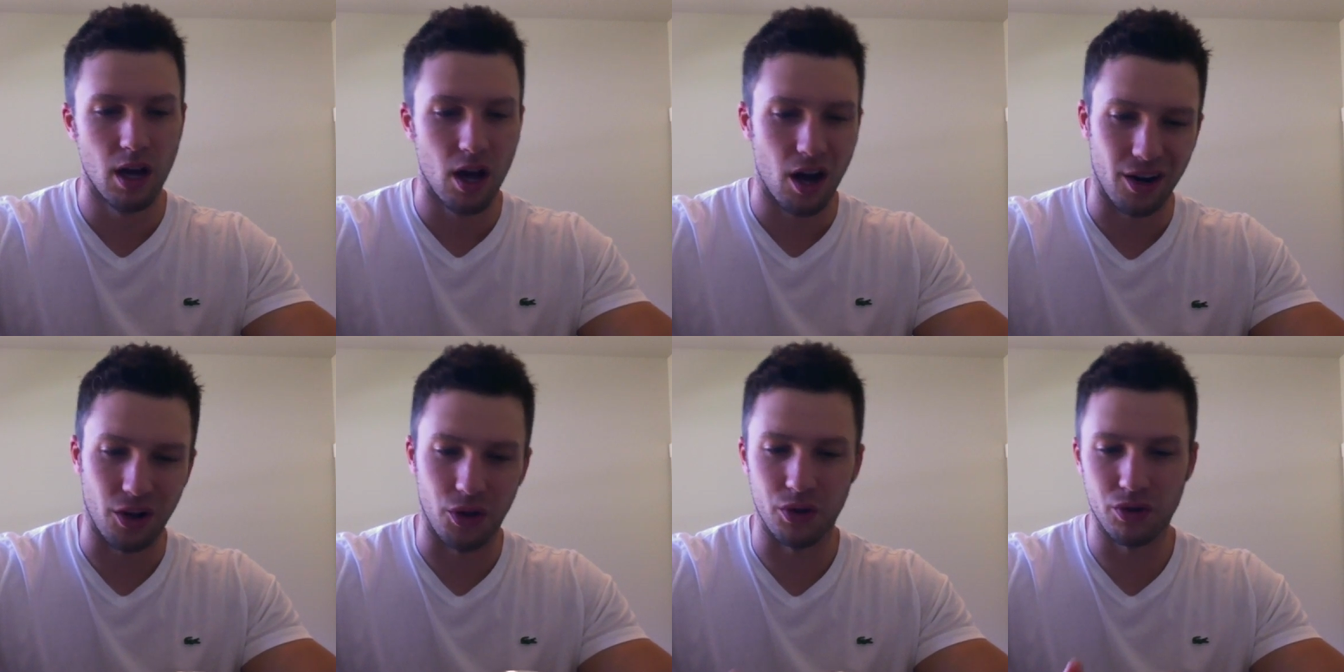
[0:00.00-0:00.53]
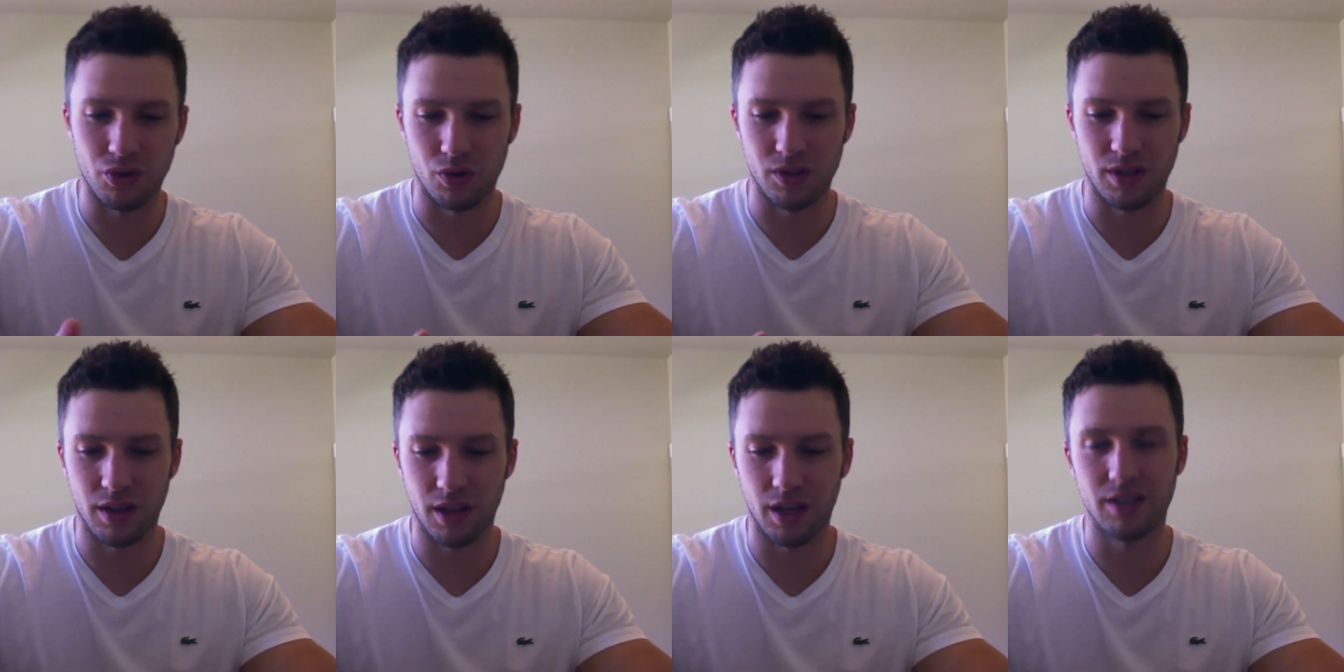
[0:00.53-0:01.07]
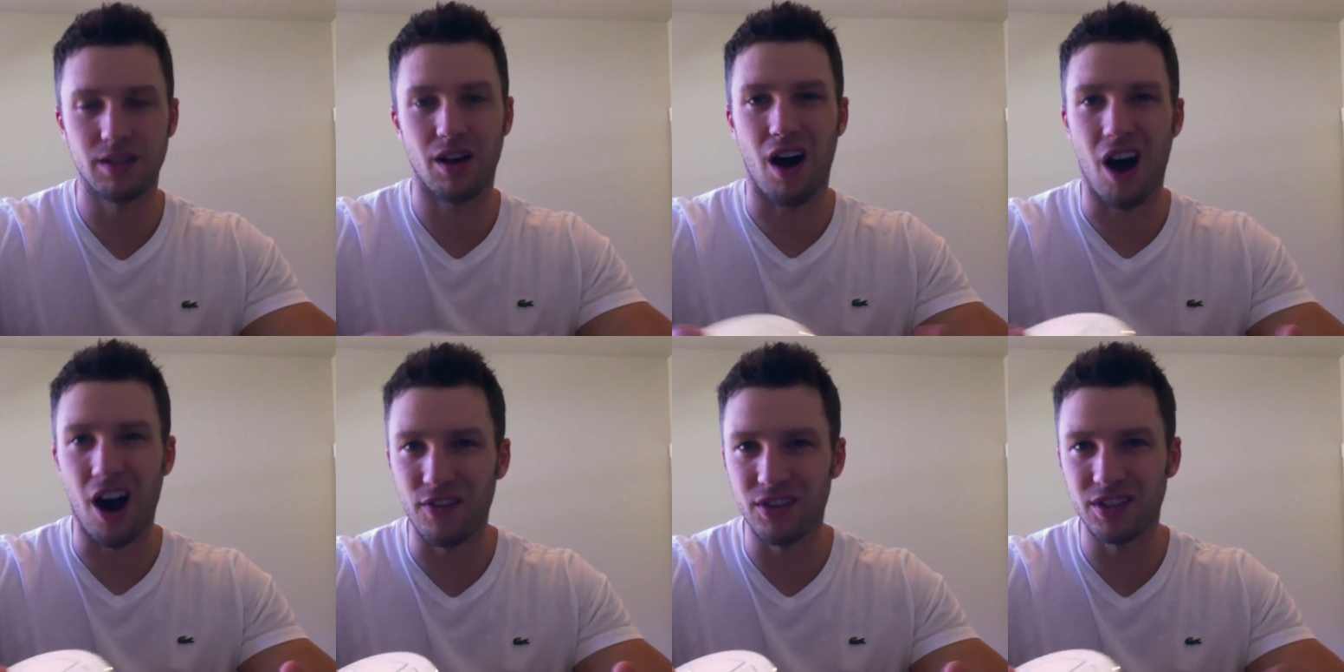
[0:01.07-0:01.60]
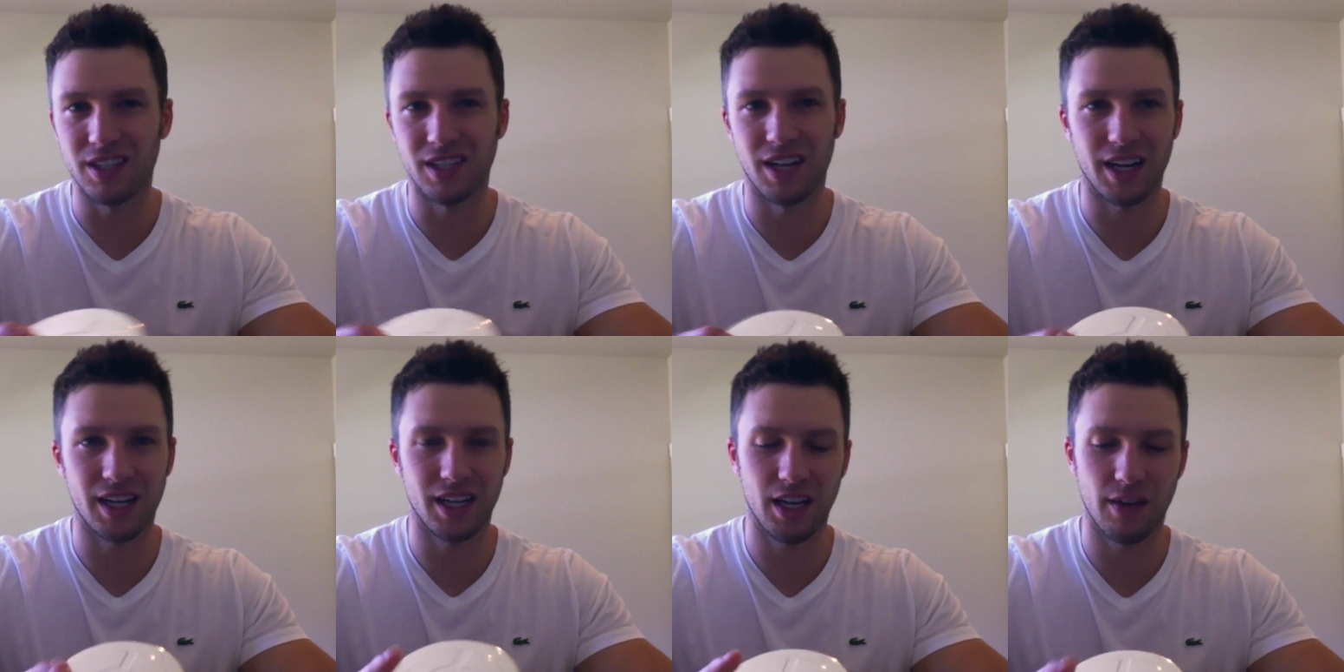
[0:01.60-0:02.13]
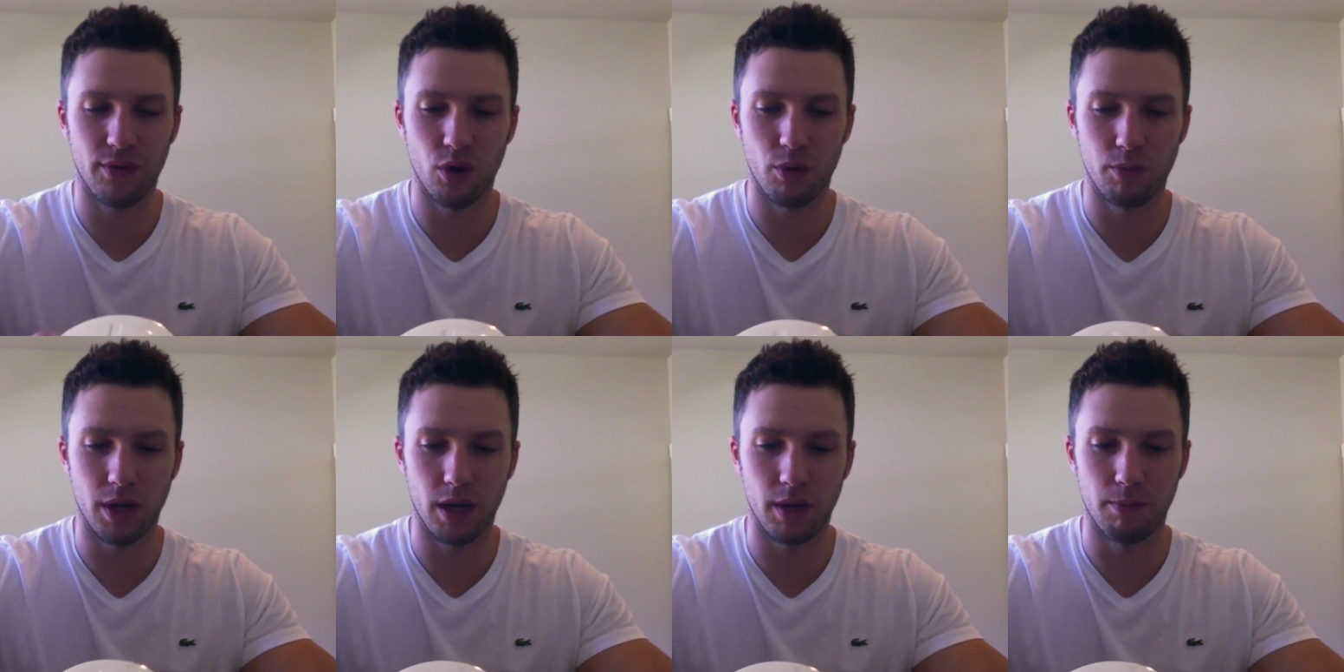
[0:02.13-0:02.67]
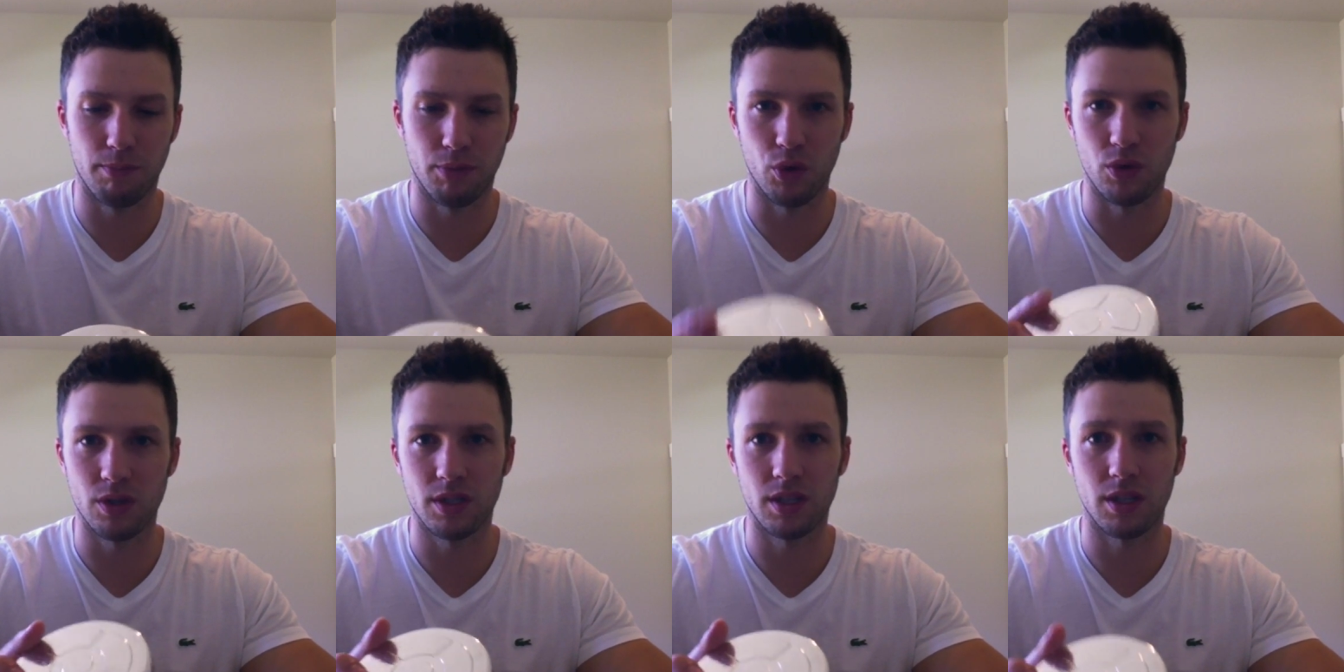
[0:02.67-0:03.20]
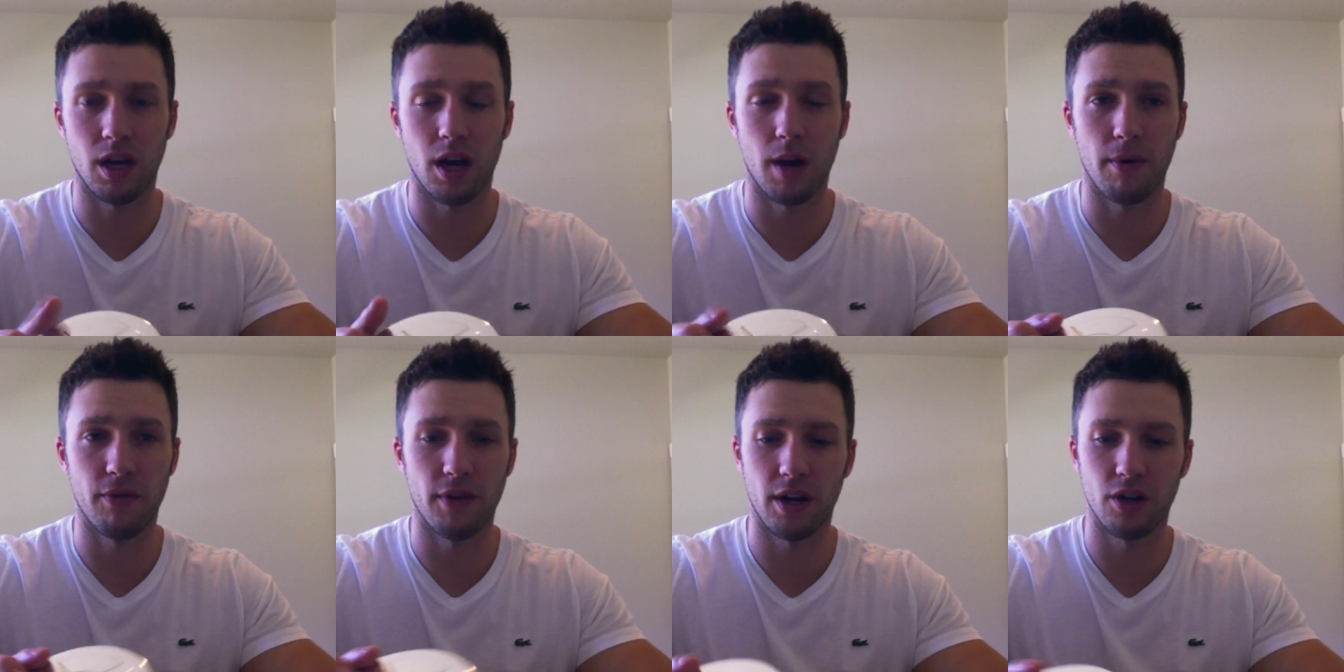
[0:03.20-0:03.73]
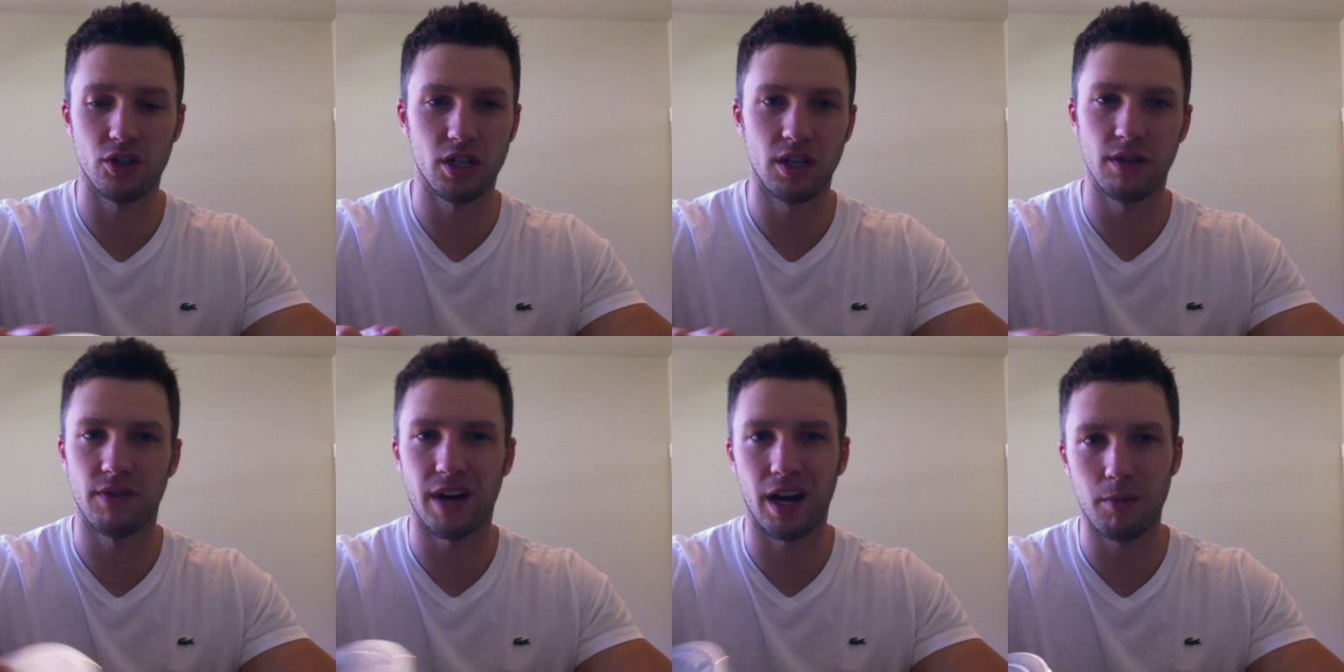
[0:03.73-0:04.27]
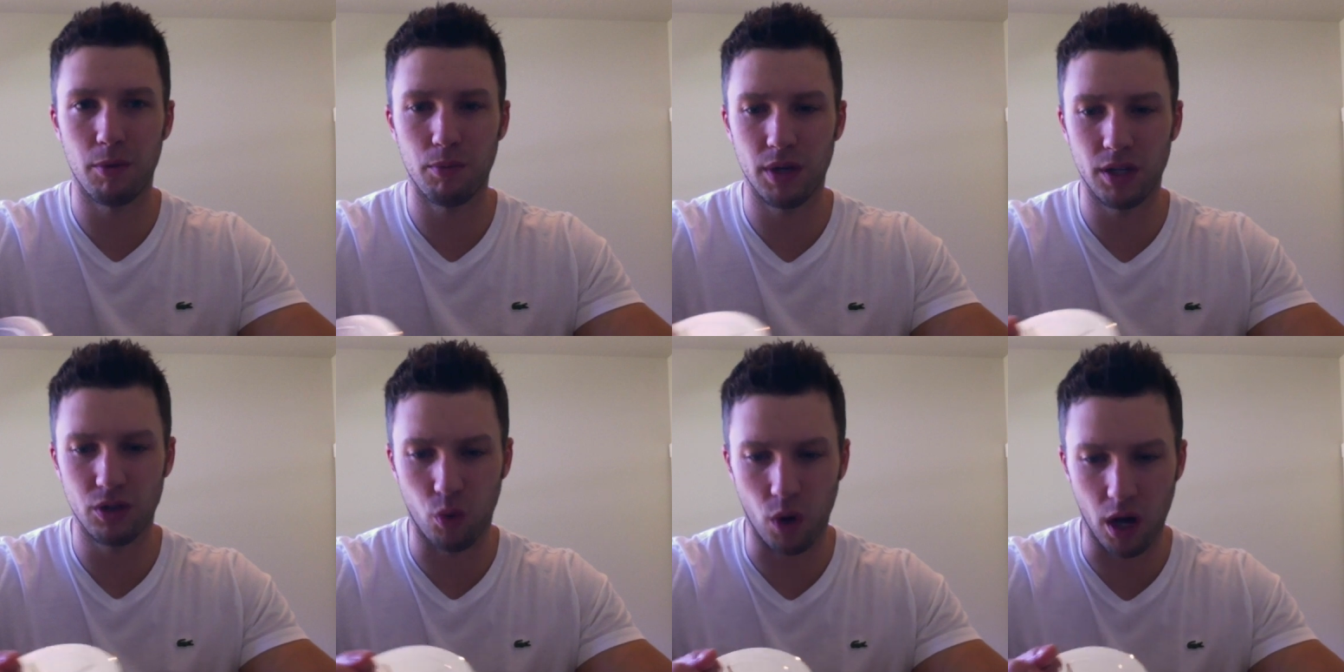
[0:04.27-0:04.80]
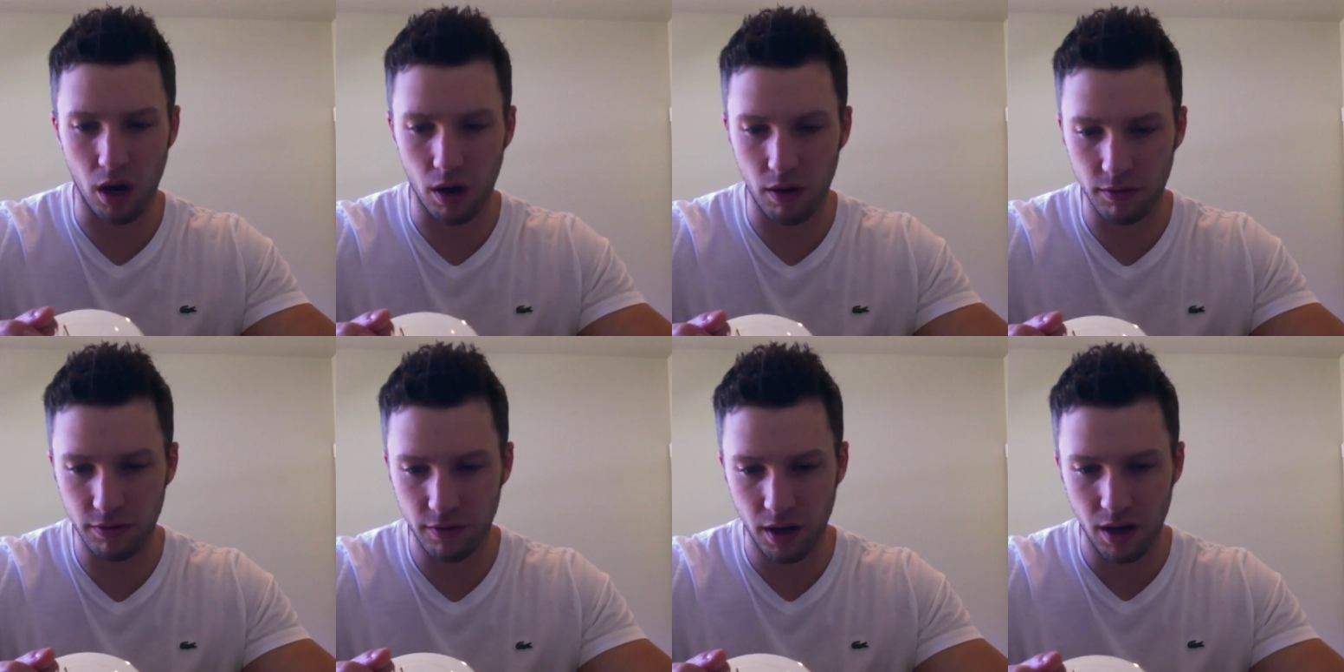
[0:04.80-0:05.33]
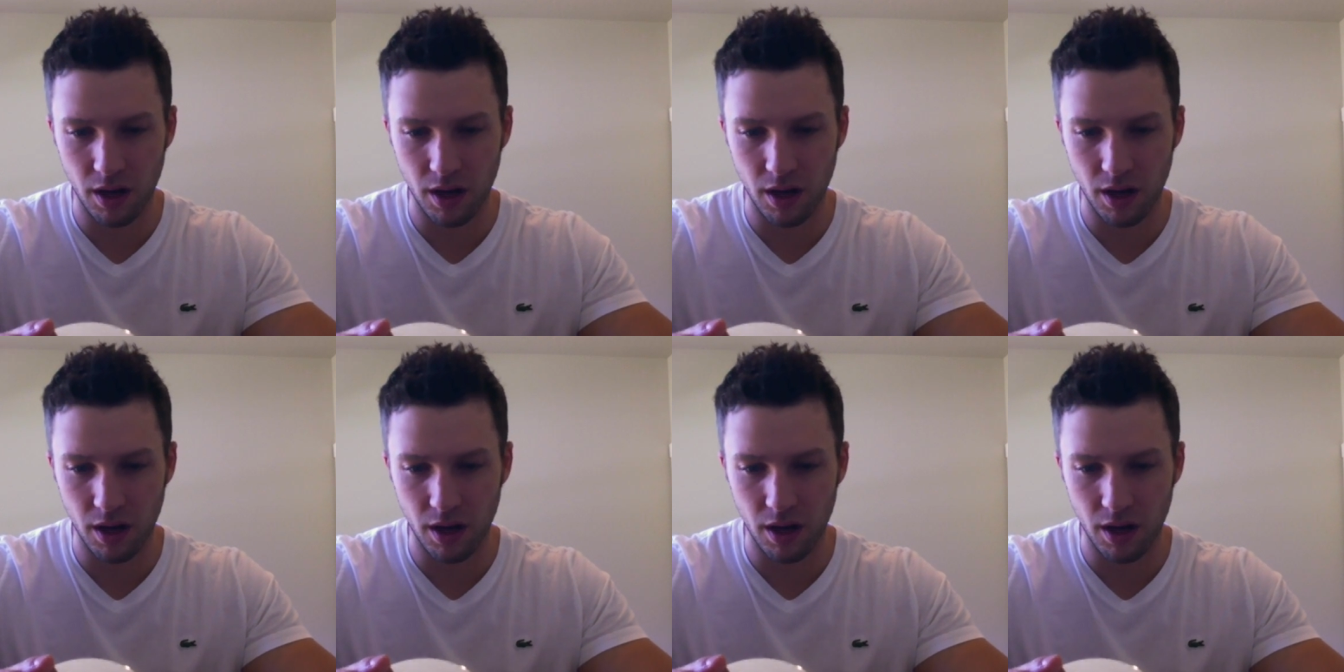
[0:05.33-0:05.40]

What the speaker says: and all those sorts of things, obviously not going to give you a big boost of energy. Vitamin B12,